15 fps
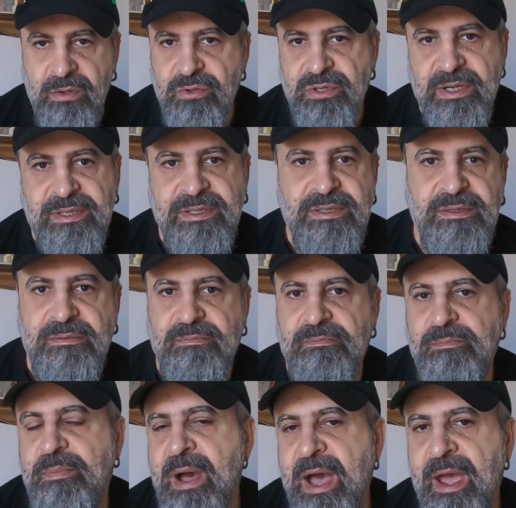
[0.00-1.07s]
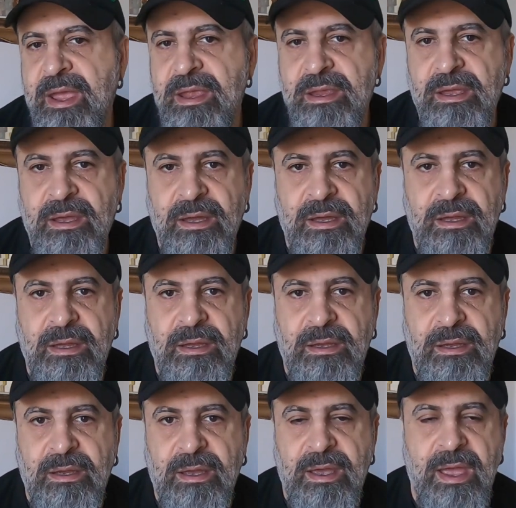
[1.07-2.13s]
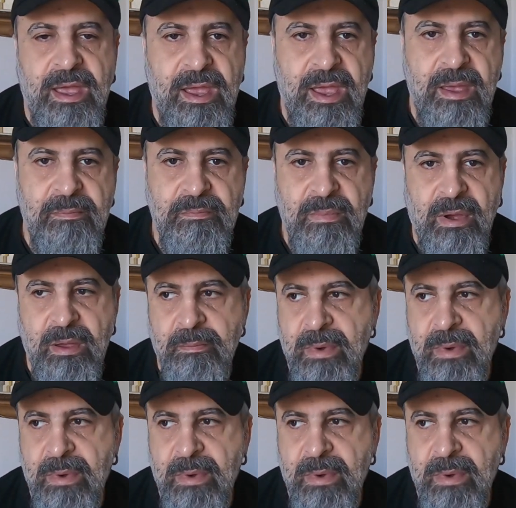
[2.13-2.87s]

You just buy uh, a, a,